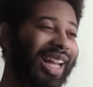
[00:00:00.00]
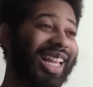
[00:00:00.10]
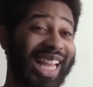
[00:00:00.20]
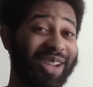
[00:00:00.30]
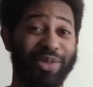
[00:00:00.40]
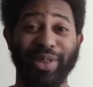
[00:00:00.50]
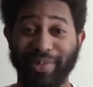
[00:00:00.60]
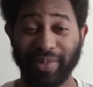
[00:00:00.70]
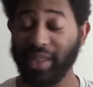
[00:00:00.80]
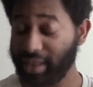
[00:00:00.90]
That would,
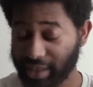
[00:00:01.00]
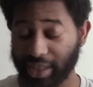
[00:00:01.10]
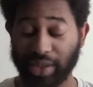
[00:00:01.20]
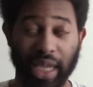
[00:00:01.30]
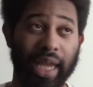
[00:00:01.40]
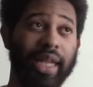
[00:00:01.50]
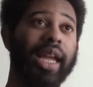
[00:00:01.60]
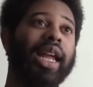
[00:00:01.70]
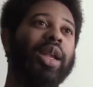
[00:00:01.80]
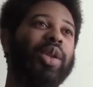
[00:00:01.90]
just saying.
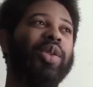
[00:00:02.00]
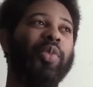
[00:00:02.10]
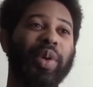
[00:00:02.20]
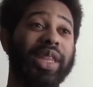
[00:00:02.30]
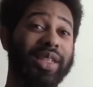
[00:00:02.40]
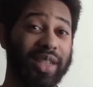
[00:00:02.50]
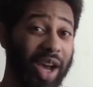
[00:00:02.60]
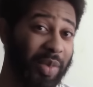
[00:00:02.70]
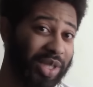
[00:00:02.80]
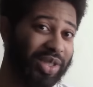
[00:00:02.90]
But the
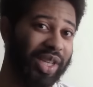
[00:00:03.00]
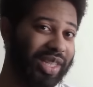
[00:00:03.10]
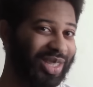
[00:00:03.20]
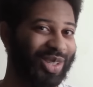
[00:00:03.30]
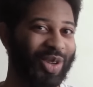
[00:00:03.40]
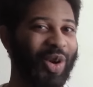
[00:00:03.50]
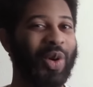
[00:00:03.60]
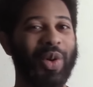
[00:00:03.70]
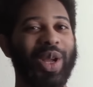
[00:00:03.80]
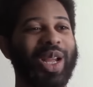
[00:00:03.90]
dumbest thing to
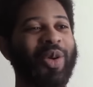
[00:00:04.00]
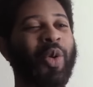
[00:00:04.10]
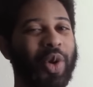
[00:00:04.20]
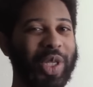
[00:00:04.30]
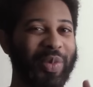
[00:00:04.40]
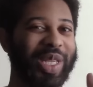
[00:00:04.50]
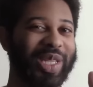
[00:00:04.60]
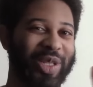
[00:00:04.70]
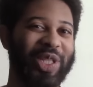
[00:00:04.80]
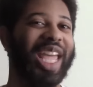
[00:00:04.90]
do would be
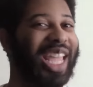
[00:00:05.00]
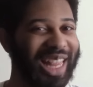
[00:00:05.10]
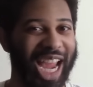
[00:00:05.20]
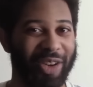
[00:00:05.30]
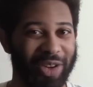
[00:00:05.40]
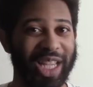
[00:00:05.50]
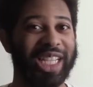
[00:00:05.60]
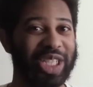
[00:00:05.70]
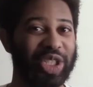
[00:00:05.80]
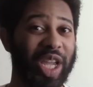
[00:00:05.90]
to stay in that
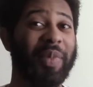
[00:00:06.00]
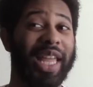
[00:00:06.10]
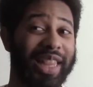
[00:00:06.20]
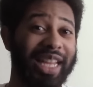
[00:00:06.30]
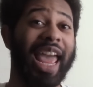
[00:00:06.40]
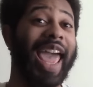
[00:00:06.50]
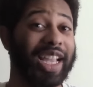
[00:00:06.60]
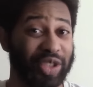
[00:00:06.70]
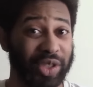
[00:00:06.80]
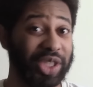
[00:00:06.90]
relationship and then
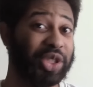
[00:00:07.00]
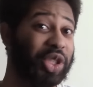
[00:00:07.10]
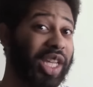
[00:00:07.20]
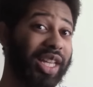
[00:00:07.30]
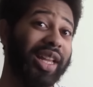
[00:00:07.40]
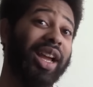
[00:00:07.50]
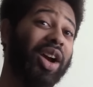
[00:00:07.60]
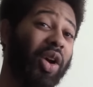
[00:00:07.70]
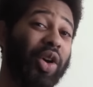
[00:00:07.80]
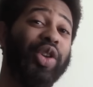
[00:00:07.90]
actually cheat
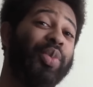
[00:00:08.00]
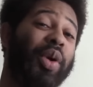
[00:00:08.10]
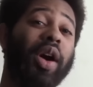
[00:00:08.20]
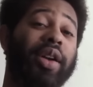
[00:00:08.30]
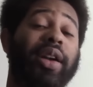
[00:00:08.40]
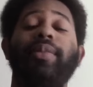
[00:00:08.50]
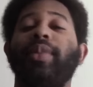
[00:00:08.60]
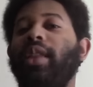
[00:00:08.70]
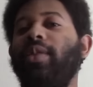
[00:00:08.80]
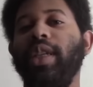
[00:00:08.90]
on your partner.
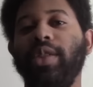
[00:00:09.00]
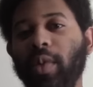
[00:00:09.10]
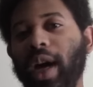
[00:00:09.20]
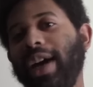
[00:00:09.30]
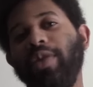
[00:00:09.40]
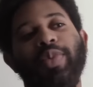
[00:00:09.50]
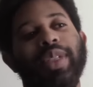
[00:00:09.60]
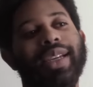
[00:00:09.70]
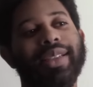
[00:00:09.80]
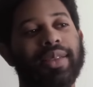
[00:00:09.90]
The reason why was
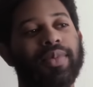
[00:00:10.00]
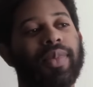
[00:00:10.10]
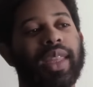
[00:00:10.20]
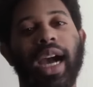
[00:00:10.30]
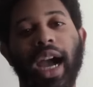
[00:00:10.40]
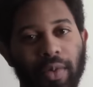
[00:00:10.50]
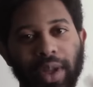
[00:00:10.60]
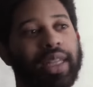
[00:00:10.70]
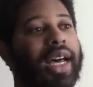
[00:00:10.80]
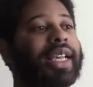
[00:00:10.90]
because I
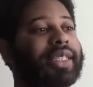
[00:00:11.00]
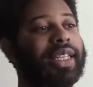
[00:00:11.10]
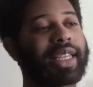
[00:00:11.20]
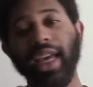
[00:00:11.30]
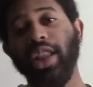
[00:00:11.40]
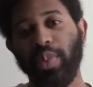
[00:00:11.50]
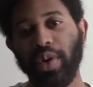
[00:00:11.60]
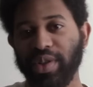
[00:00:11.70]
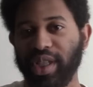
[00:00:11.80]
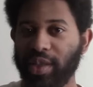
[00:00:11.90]
realized in the other
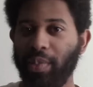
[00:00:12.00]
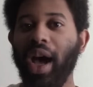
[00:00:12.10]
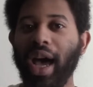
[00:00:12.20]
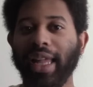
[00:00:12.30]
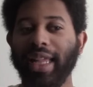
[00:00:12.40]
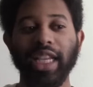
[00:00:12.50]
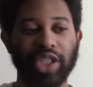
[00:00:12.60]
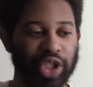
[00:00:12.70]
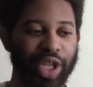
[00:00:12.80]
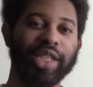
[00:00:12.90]
person's mind,
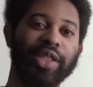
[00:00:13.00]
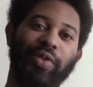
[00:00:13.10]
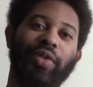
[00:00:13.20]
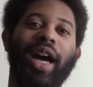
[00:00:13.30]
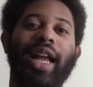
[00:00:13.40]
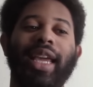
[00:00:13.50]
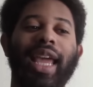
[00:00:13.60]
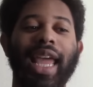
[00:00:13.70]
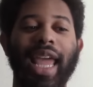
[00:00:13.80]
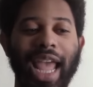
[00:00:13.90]
it justified
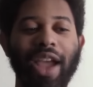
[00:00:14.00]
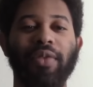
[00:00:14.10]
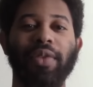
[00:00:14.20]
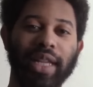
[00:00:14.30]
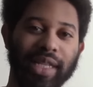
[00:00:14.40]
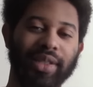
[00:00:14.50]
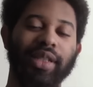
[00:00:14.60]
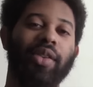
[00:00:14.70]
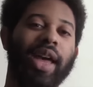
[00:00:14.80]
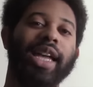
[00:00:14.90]
every
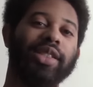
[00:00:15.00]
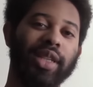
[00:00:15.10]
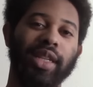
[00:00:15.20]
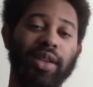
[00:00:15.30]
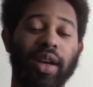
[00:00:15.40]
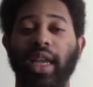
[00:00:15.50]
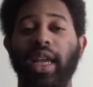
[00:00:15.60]
single action they took.